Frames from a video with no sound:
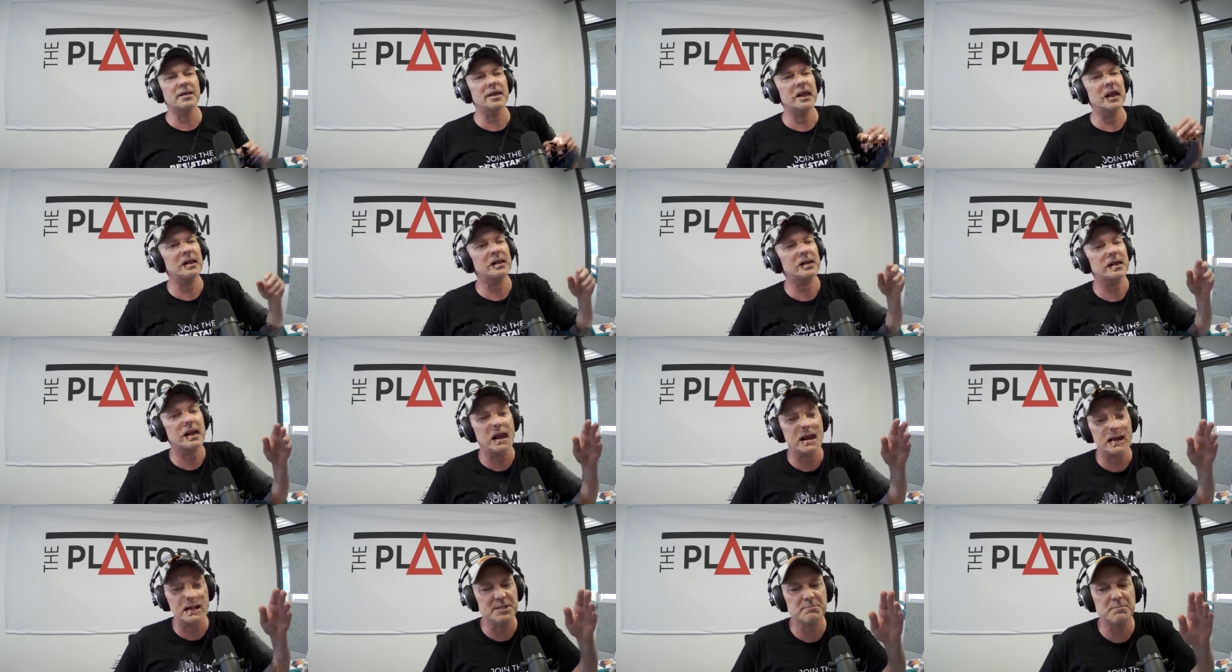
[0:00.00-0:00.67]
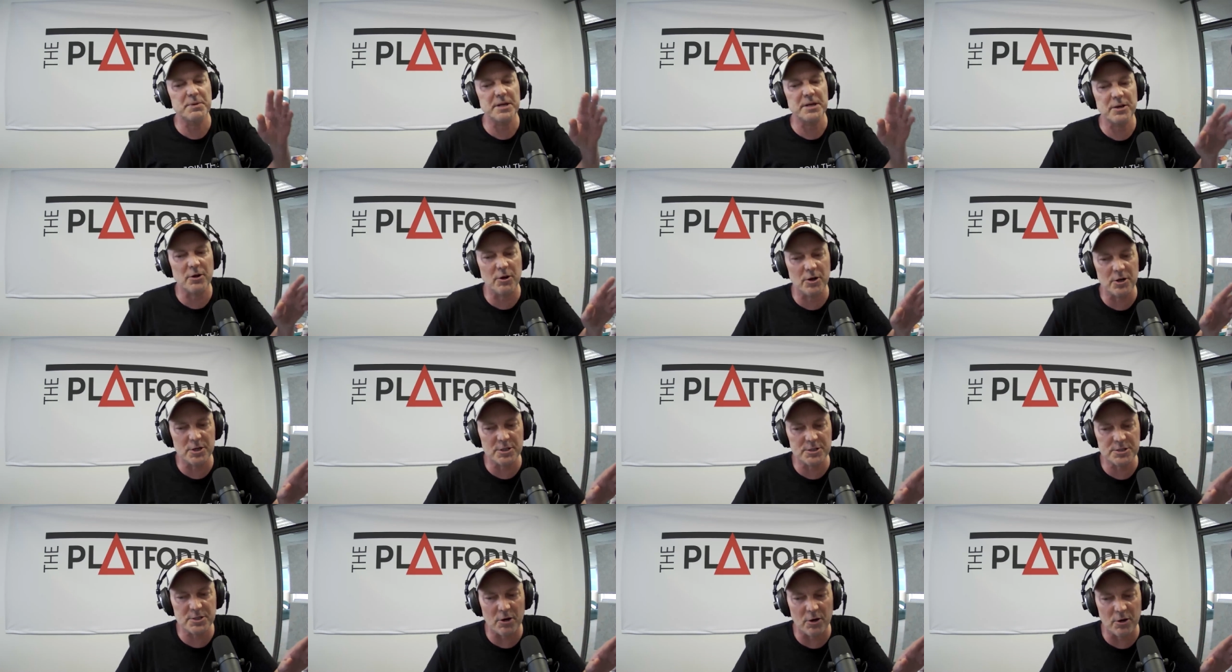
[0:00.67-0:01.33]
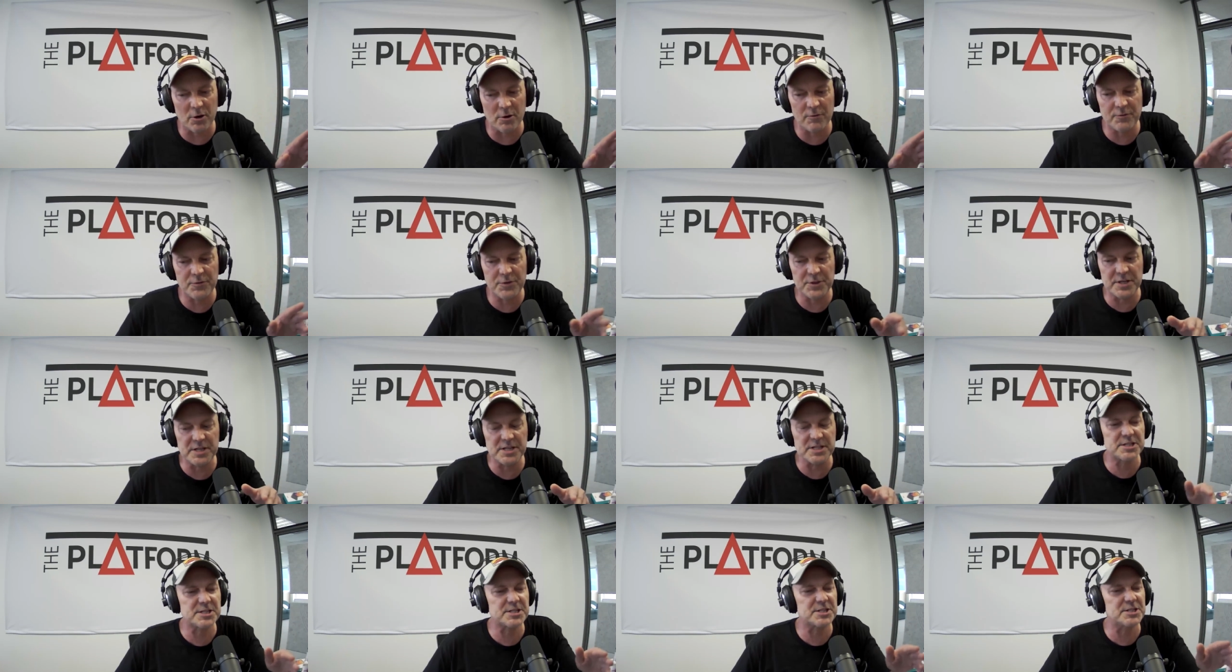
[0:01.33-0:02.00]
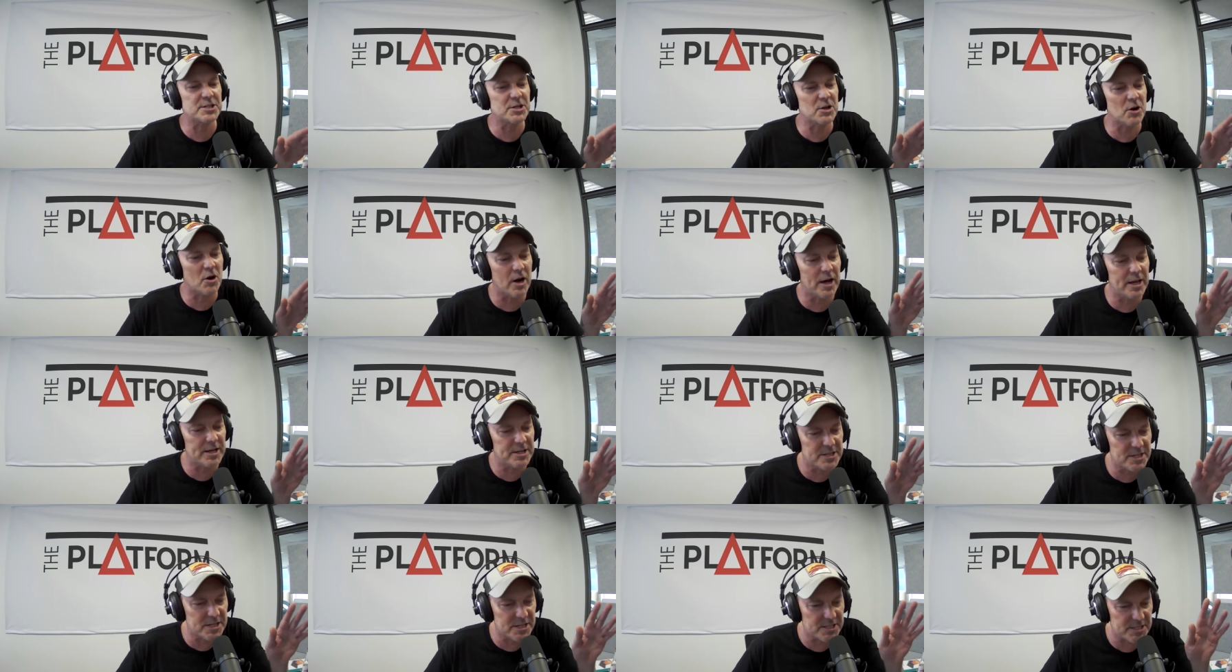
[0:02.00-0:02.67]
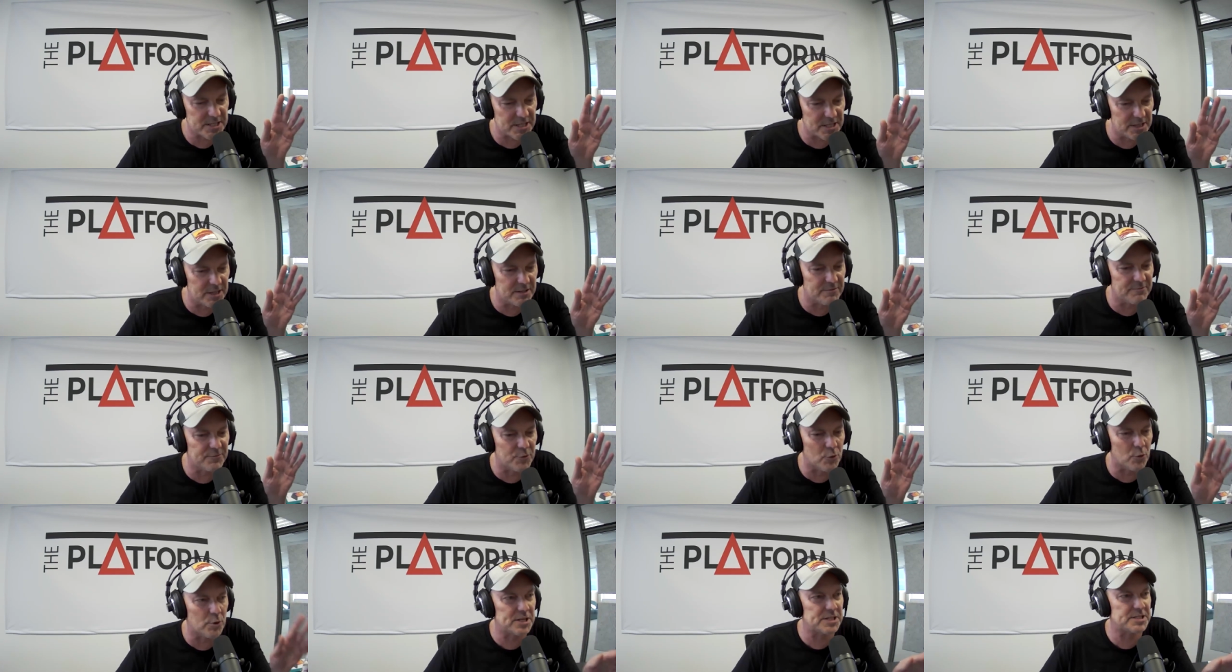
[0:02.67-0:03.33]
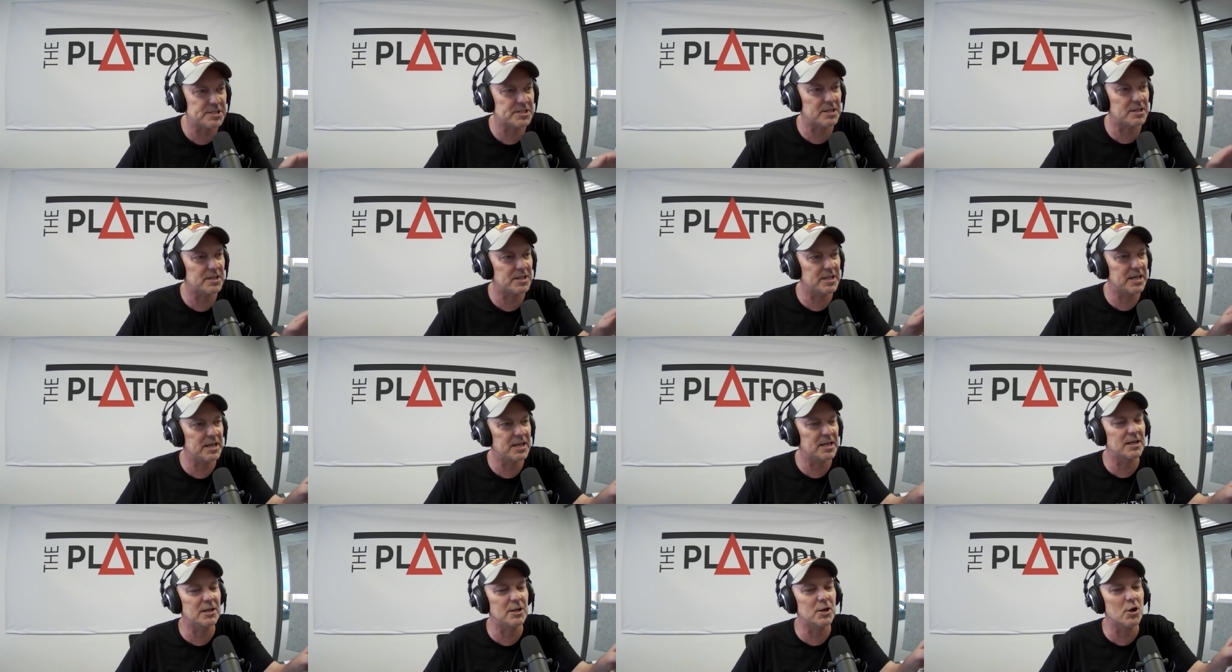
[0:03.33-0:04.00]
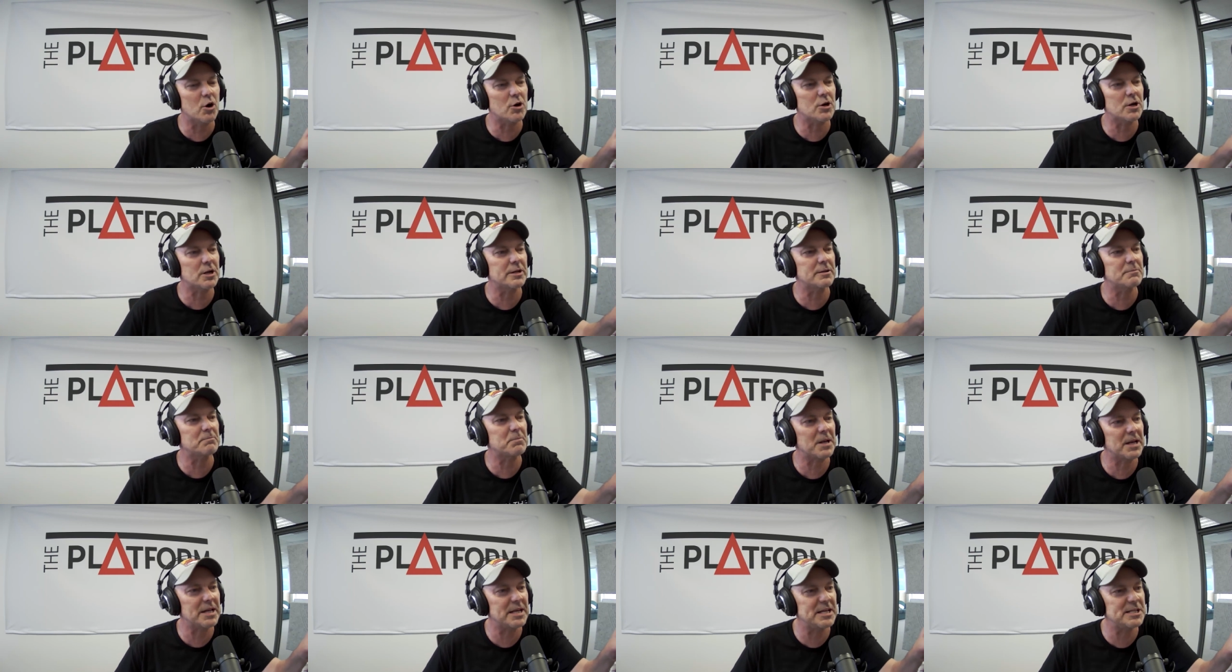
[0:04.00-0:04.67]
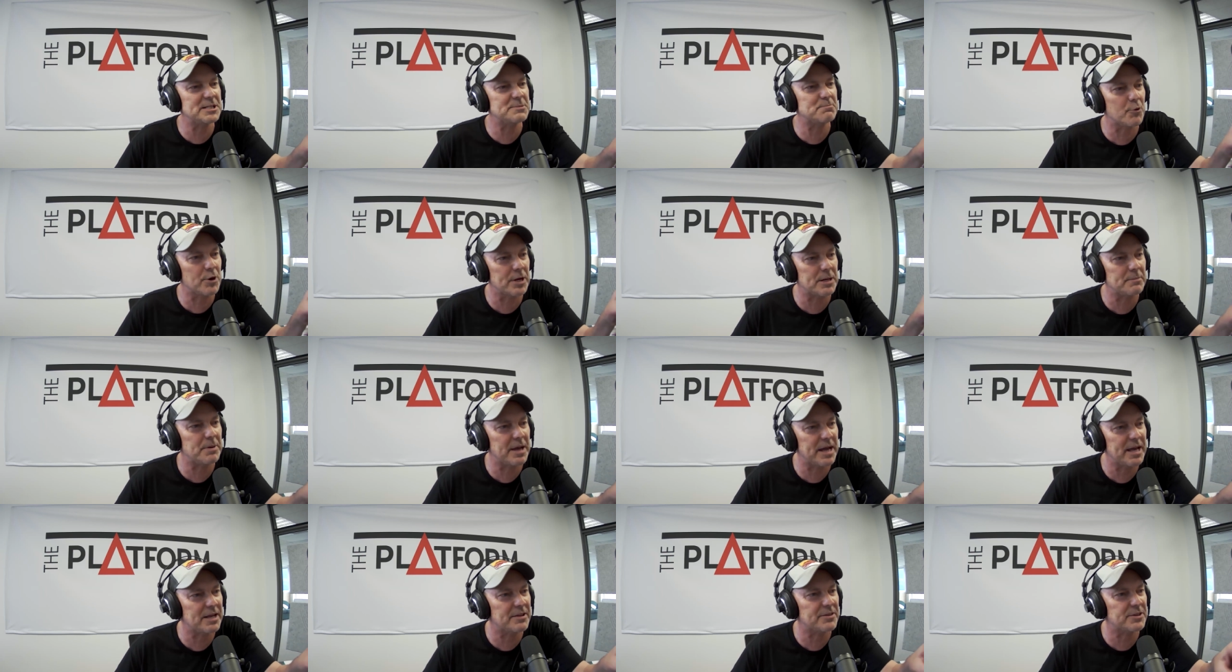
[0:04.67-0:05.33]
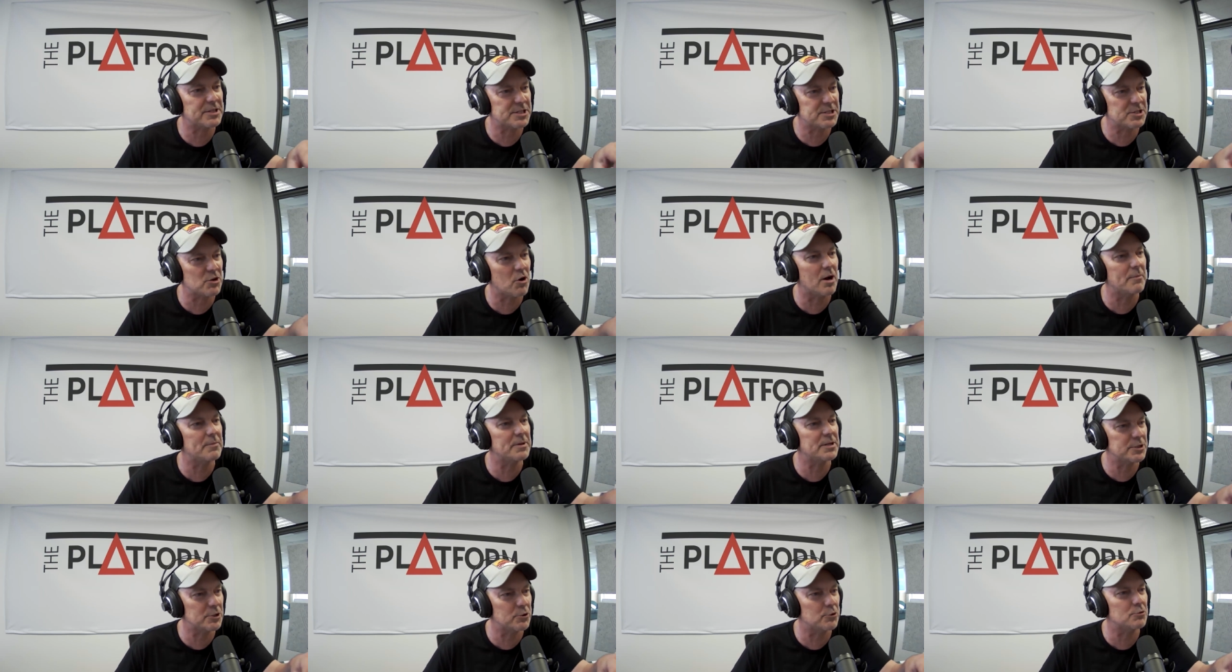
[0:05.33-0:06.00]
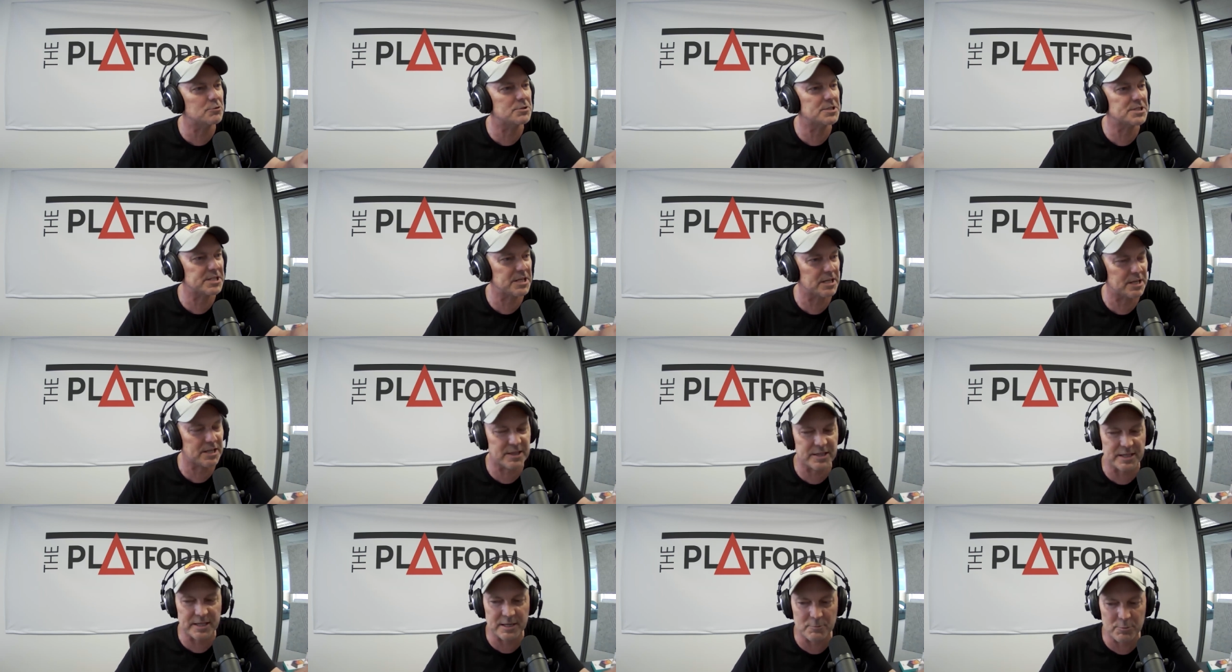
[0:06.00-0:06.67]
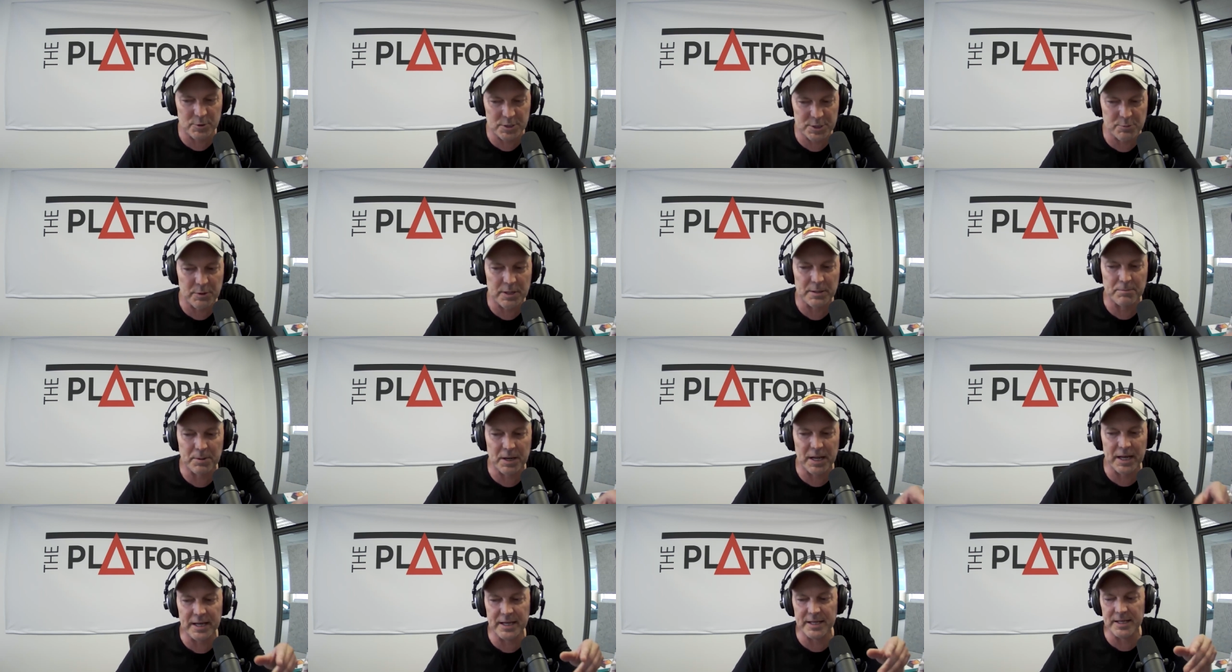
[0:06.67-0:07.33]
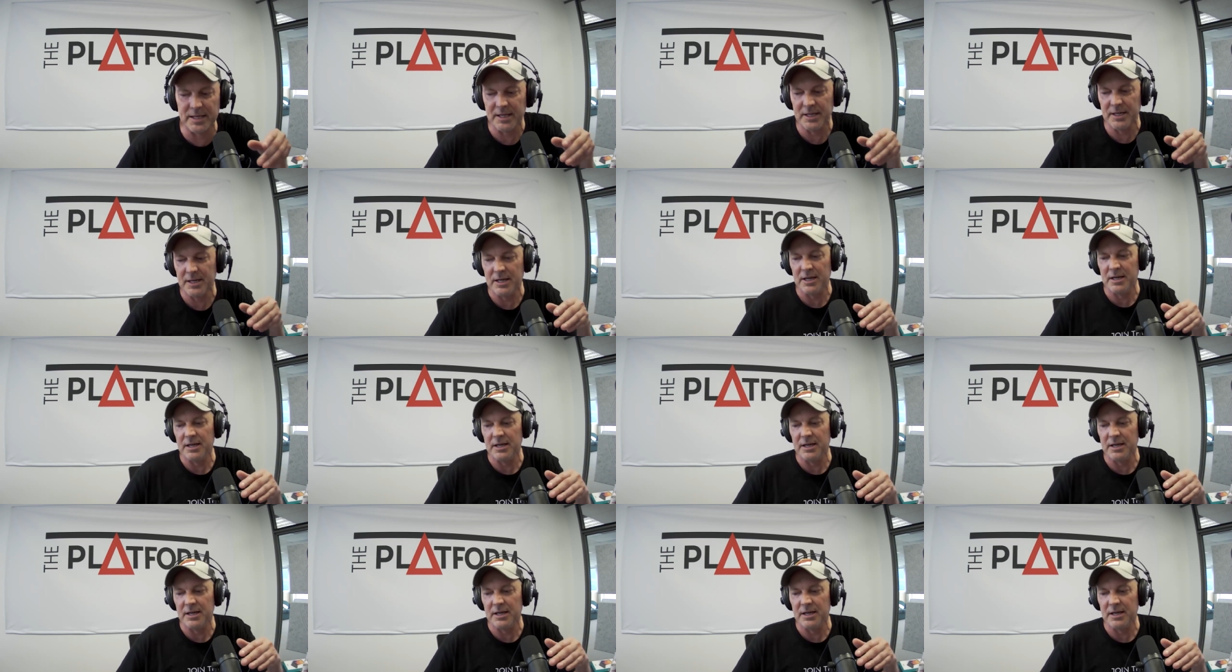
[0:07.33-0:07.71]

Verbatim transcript: In that case, because of the snideness in the voice there, Lachlan, please bring back the Simon Doull sick thing, which we play.